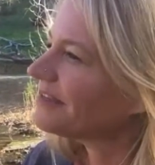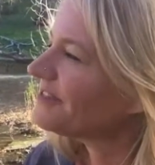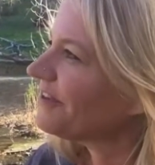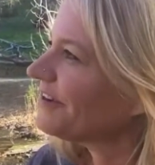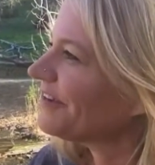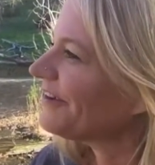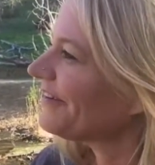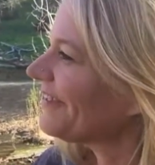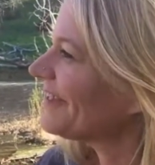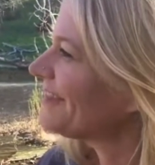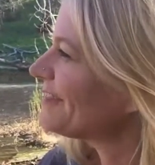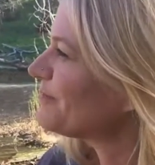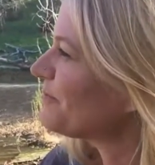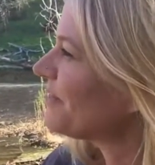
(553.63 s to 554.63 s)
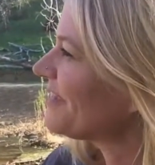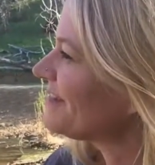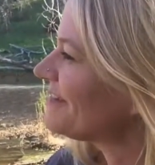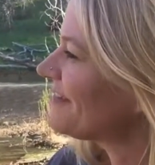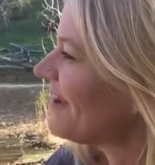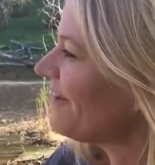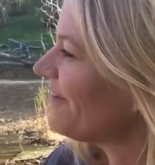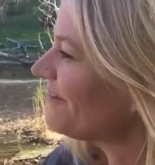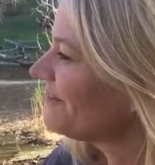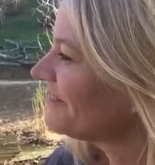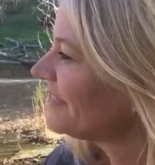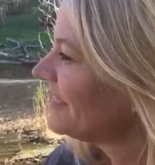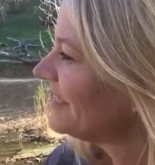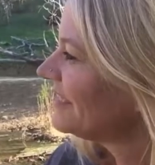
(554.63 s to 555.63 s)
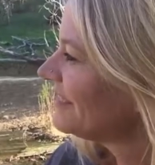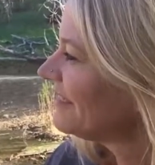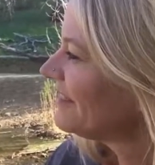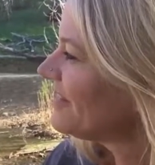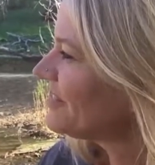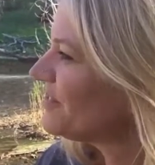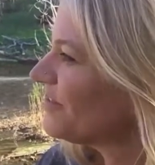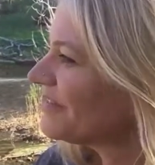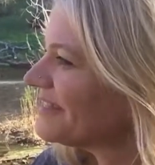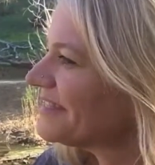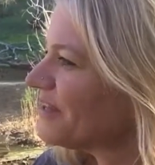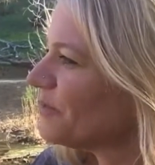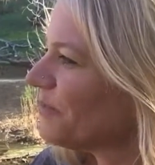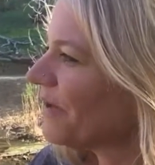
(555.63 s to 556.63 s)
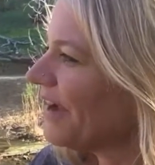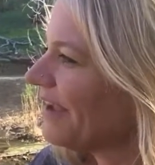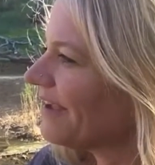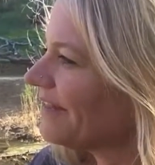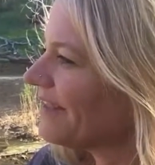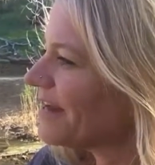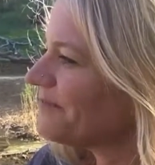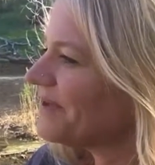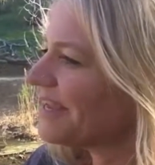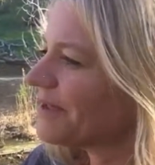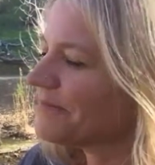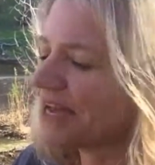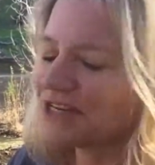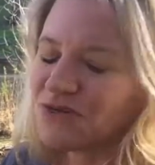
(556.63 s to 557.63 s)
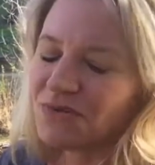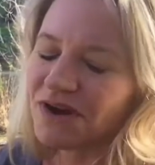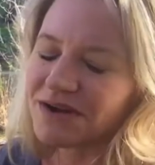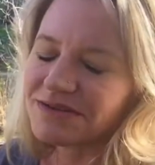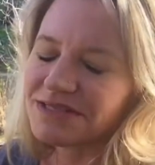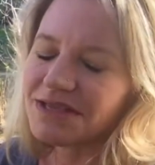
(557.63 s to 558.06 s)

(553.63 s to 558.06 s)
I started early this morning, so just took this little break, and then I'm going to get back to work.